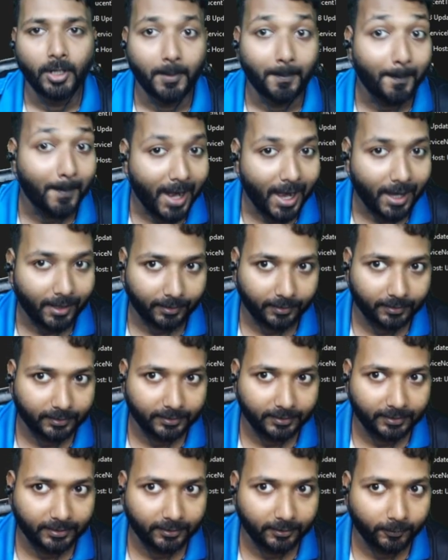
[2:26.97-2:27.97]
But
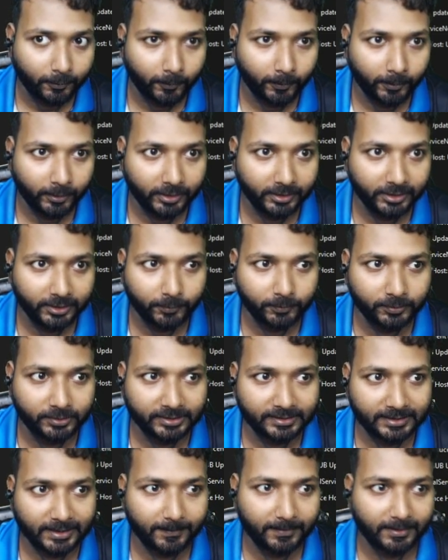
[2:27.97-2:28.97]
when you
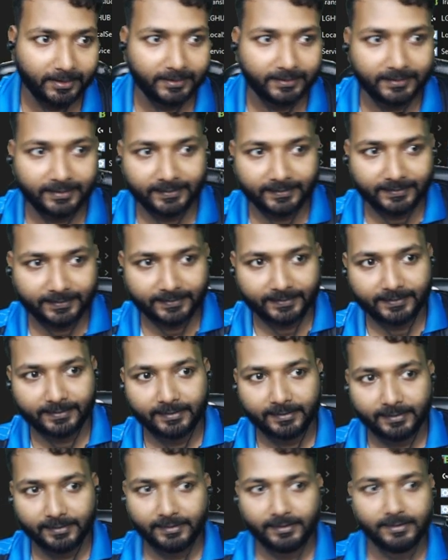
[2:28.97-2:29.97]
disable this,
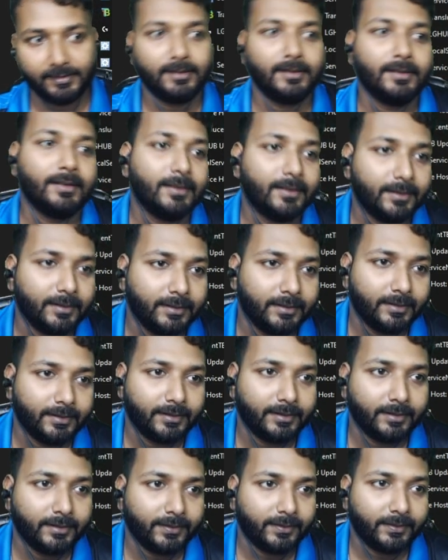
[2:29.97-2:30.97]

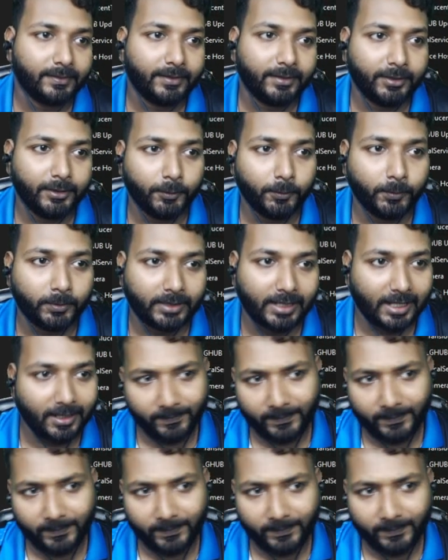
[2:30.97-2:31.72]
you can